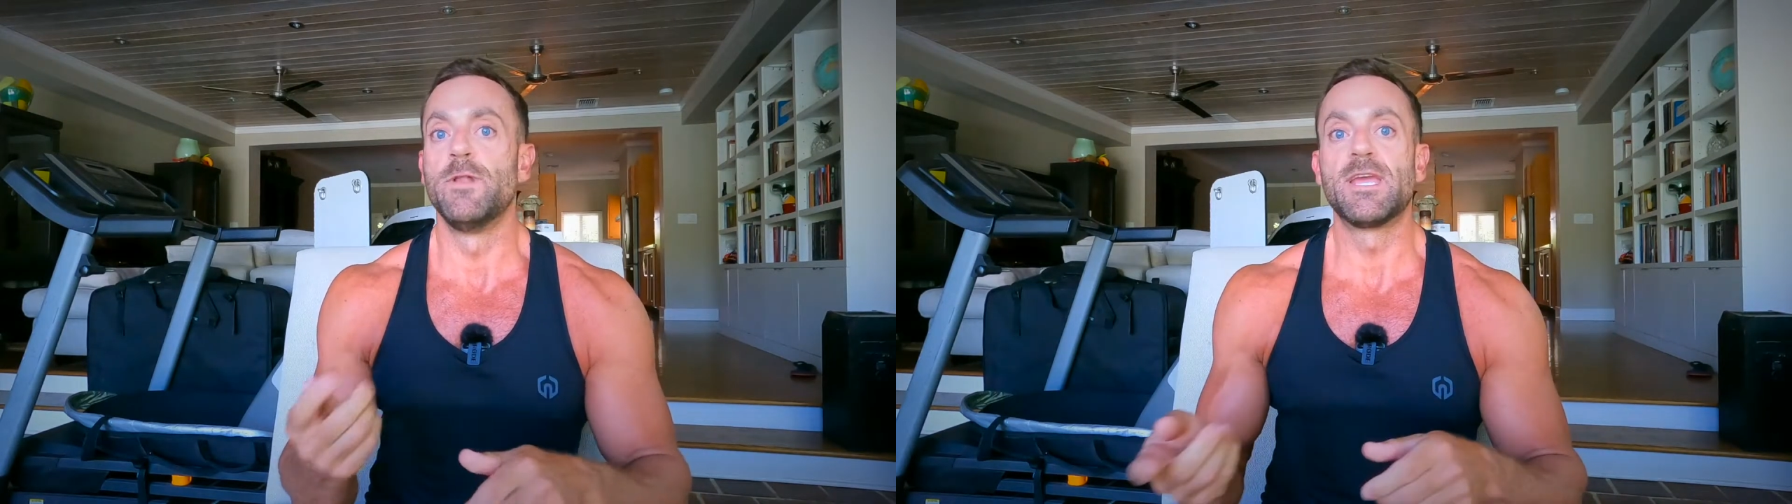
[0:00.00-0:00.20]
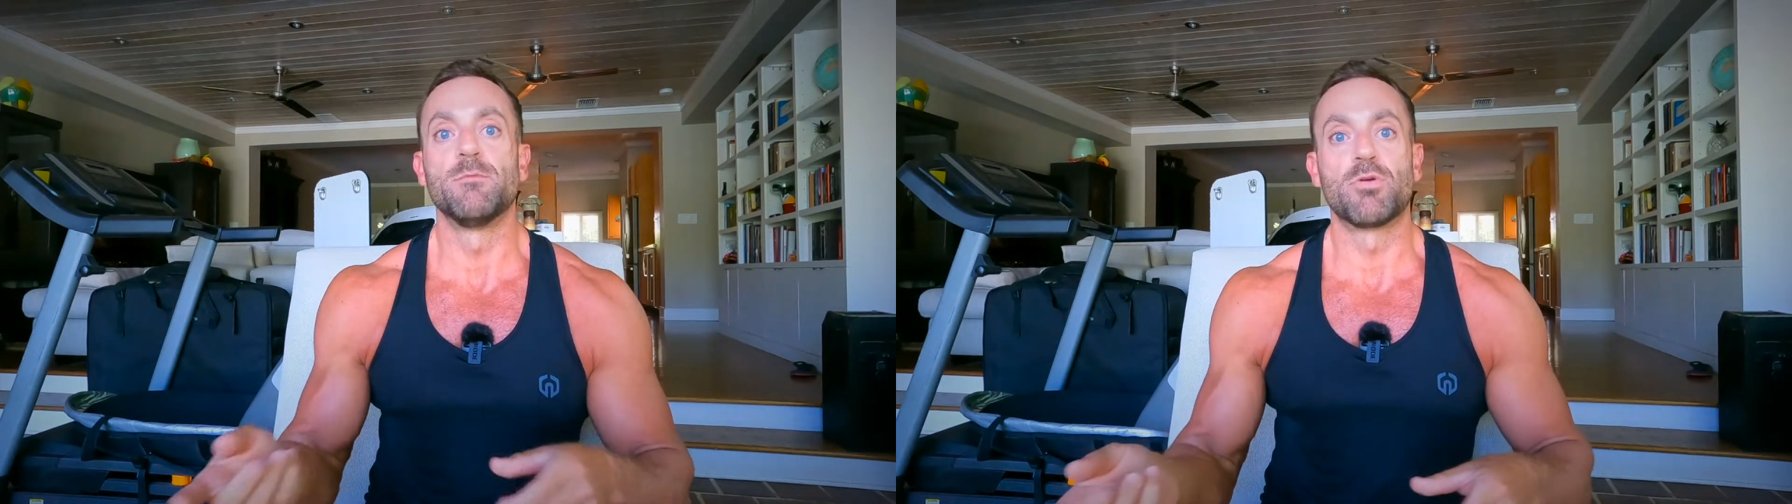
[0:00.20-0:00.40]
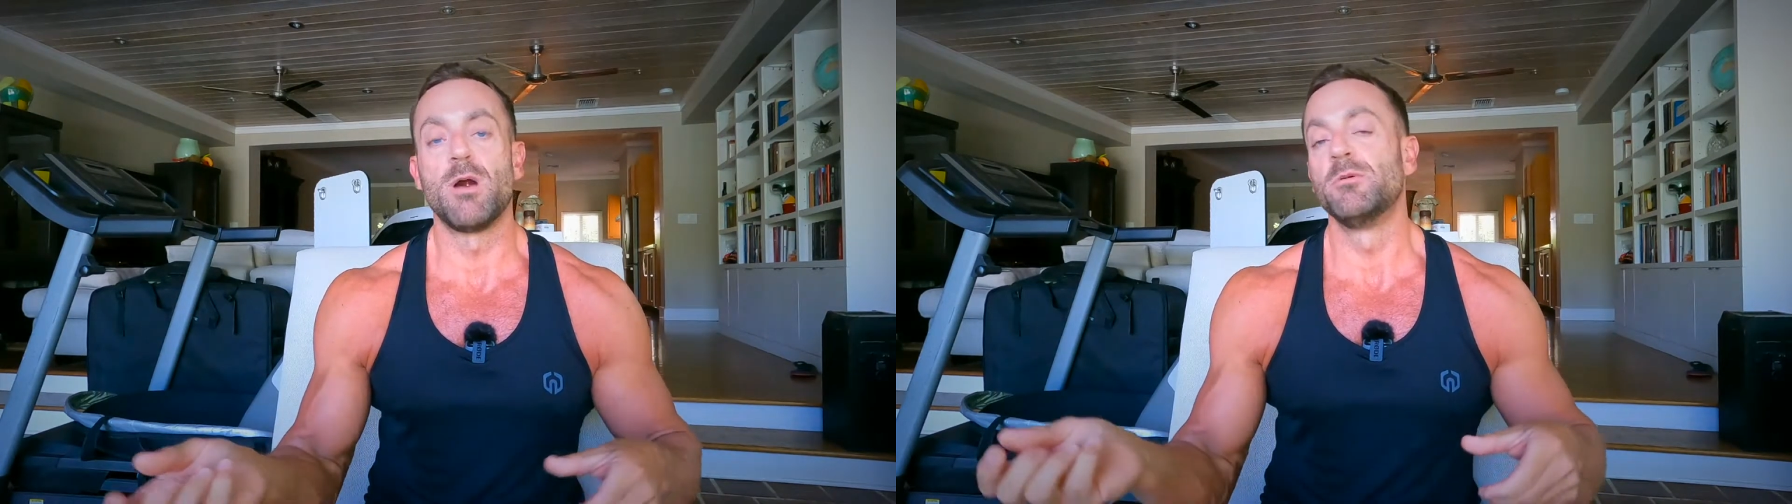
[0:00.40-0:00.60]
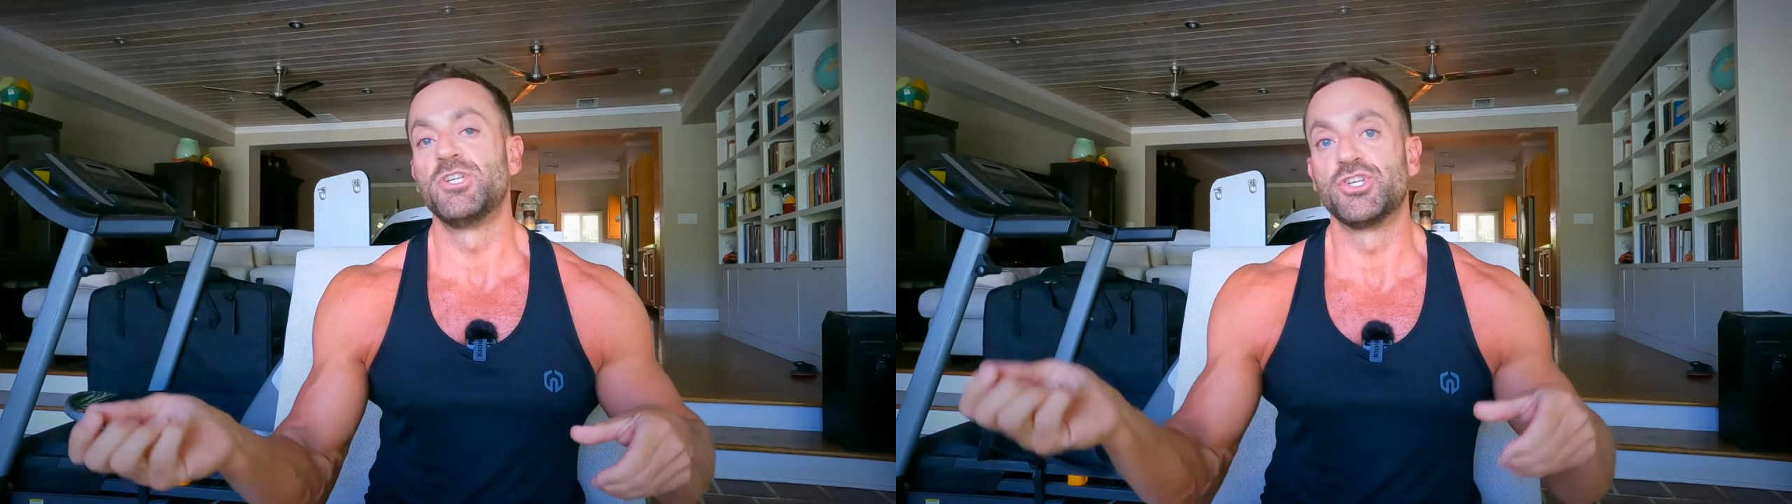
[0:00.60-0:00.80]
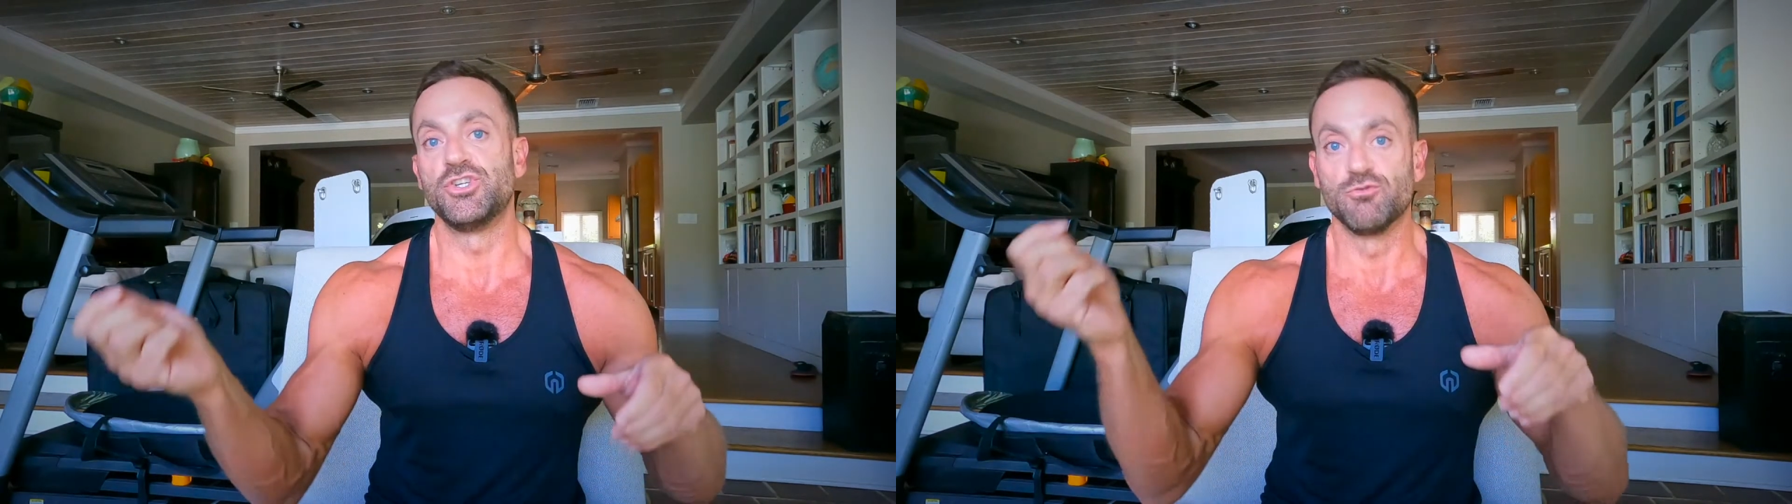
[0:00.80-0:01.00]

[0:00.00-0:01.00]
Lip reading: they can probably just